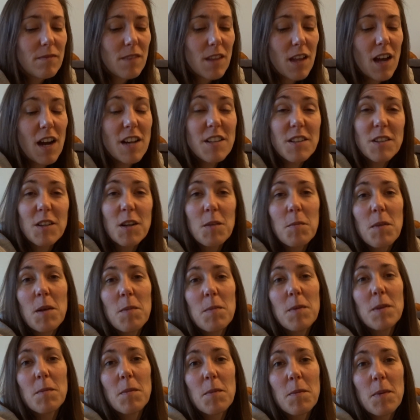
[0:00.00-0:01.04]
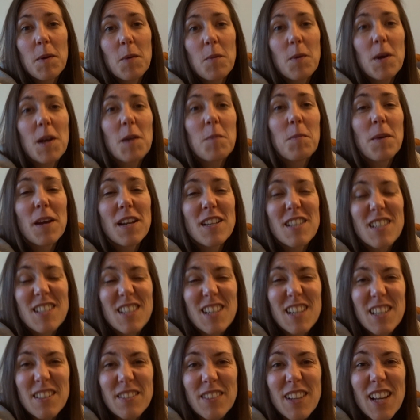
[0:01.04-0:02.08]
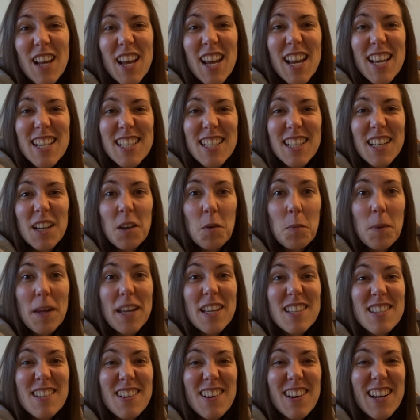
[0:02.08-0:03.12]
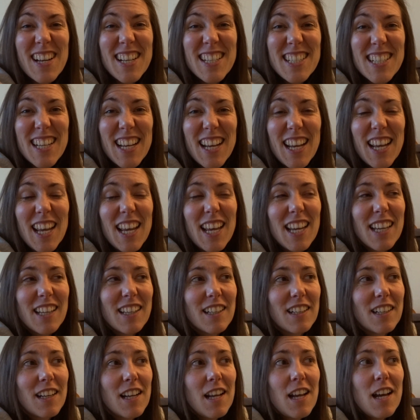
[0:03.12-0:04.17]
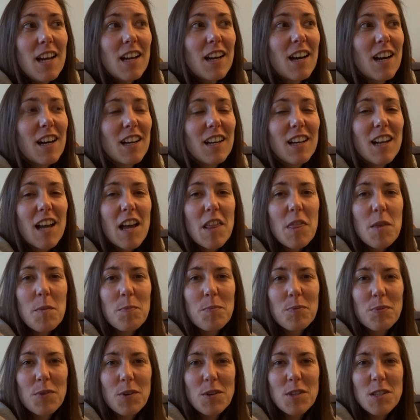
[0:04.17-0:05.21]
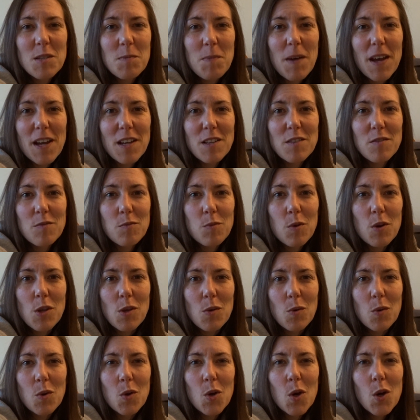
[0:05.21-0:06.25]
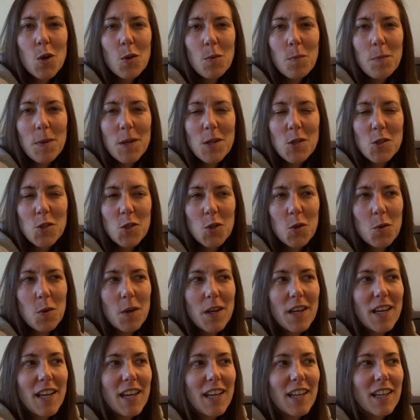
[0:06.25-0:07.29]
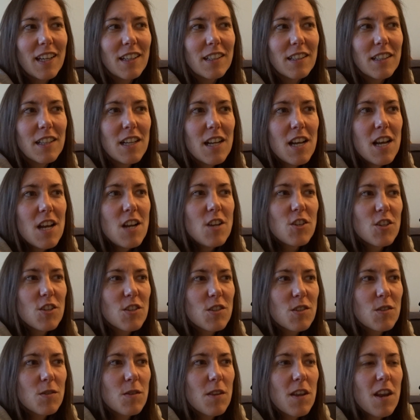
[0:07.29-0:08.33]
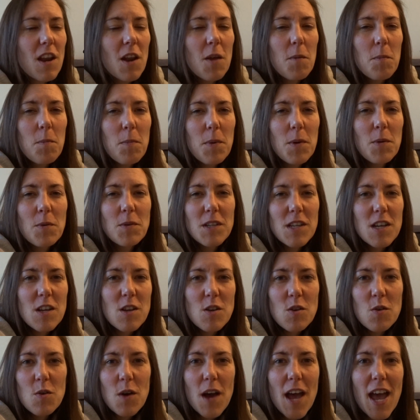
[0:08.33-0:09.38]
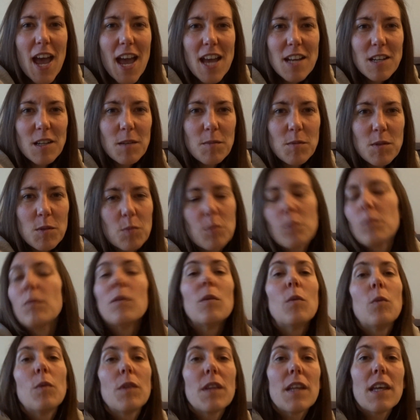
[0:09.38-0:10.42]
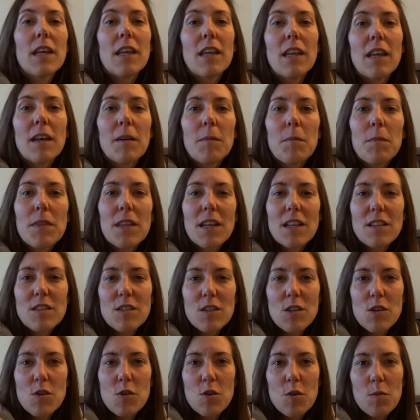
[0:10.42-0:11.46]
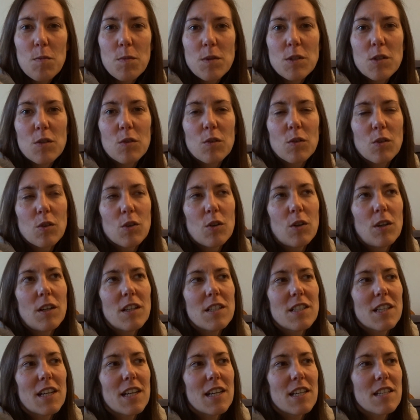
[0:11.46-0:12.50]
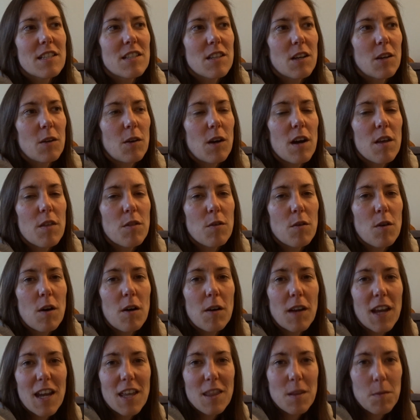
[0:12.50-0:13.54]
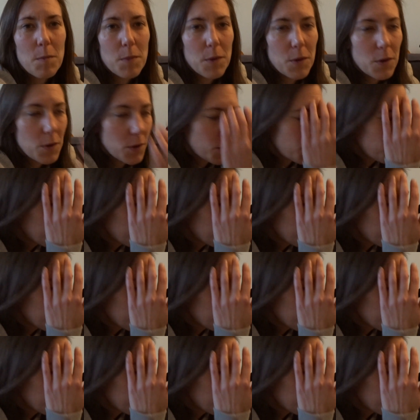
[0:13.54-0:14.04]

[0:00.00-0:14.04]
I don't know, maybe I'm a bit weird, but it just kind of, it's a little bit exciting and kind of like the prospect of what you could be doing and just, you know, building in your head up to all the things that you could be doing on your holiday. So I thought I'll get the book.